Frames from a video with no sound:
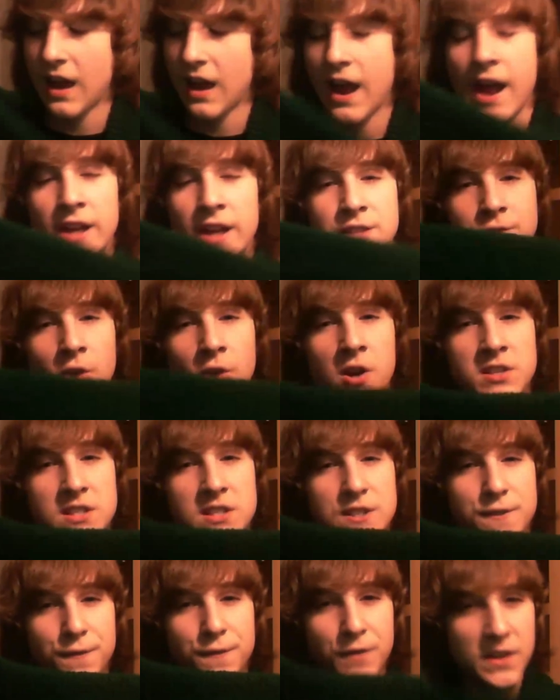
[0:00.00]
As far as
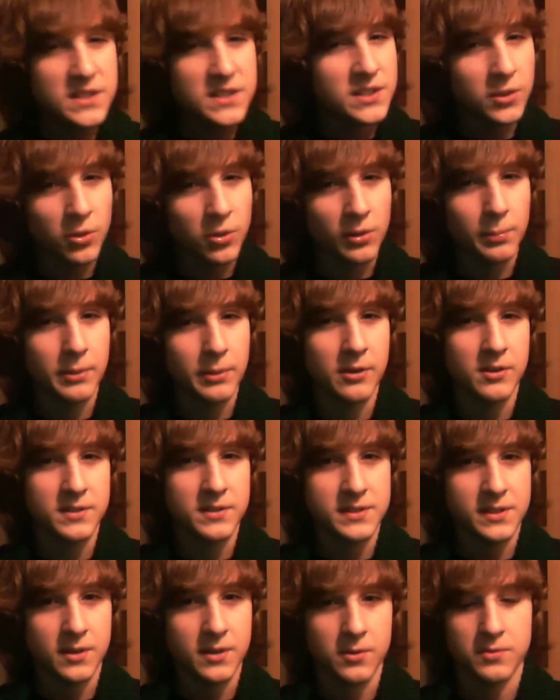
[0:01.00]
its physical appearance
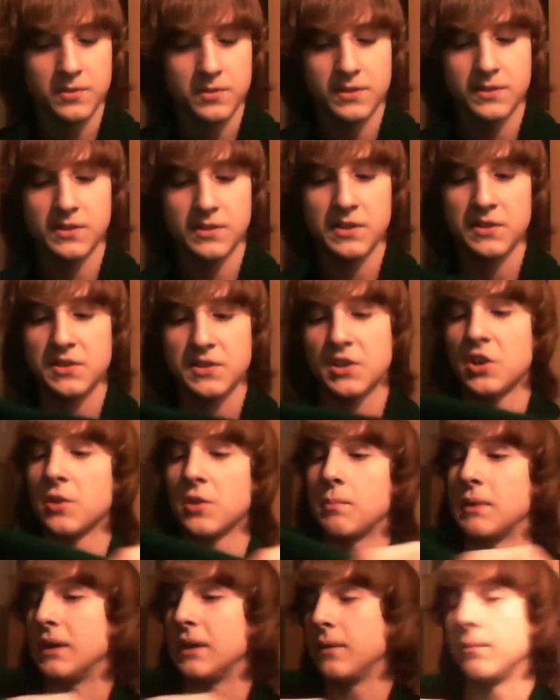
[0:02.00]
goes, this could
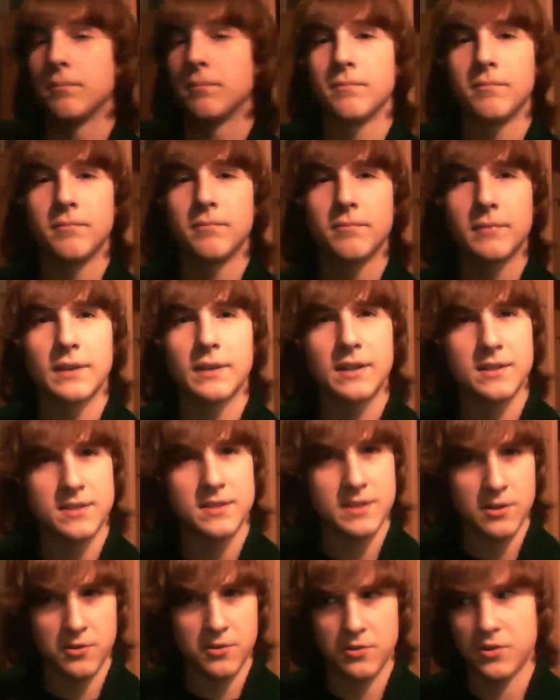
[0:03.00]
be
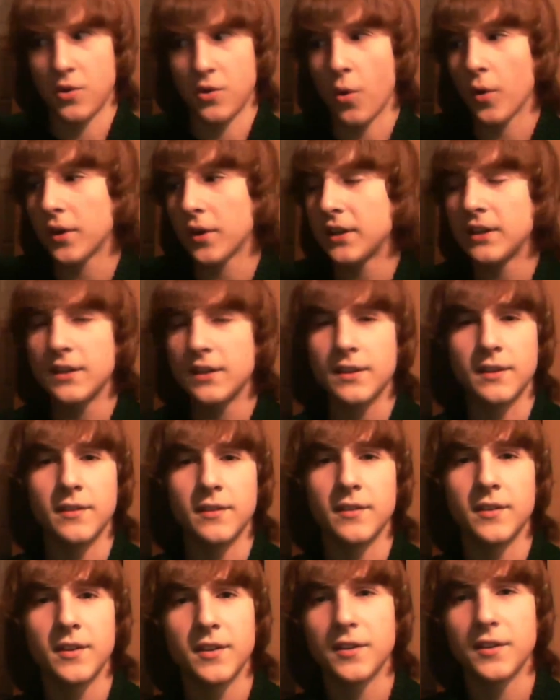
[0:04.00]
considered dorky and
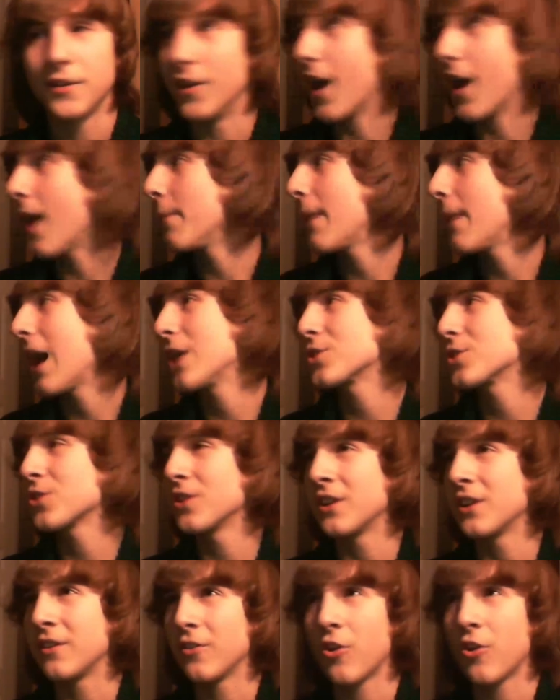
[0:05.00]
not
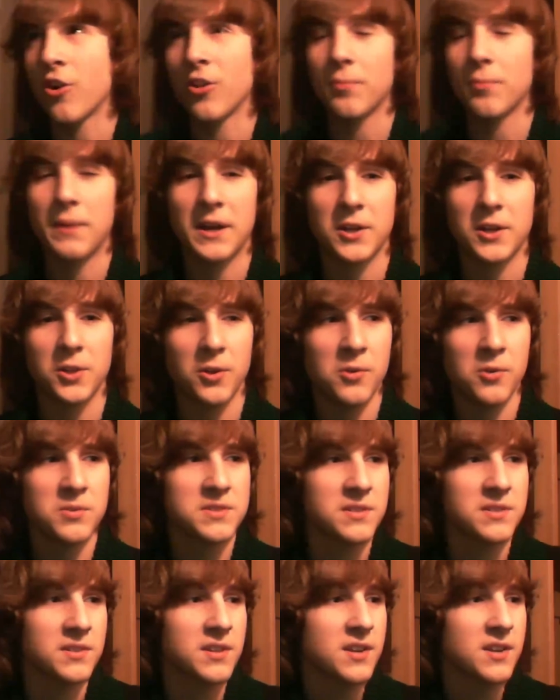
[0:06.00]
matching to all of my
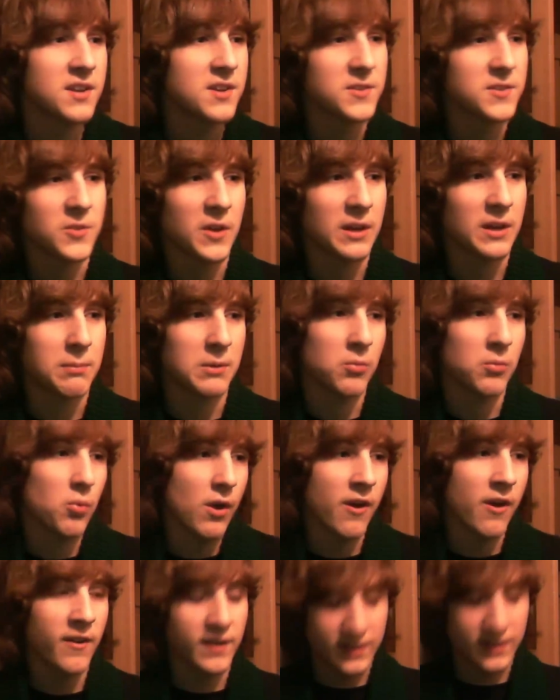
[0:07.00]
clothes, and so I could be
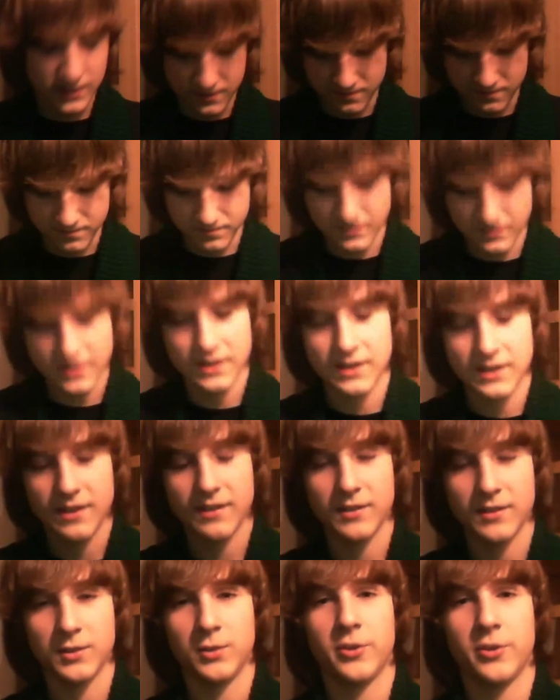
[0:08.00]
wearing it and
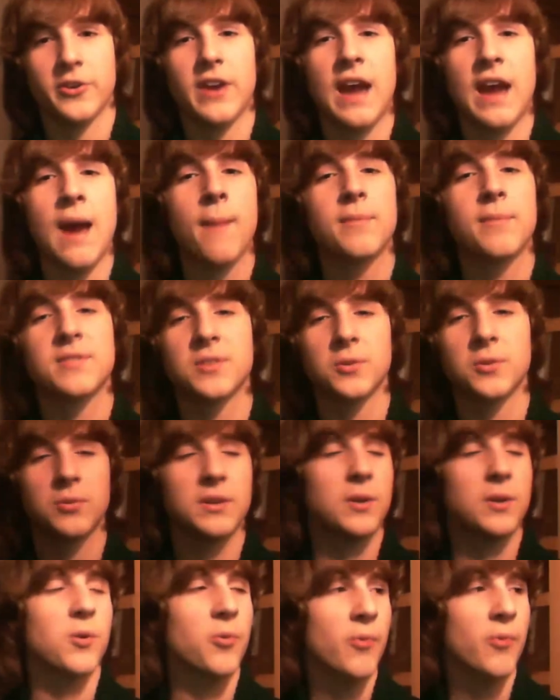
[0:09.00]
look
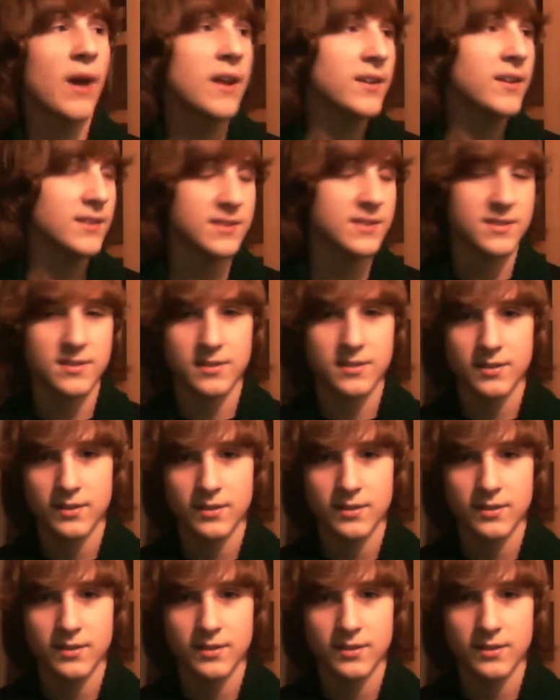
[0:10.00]
absolutely horrendous.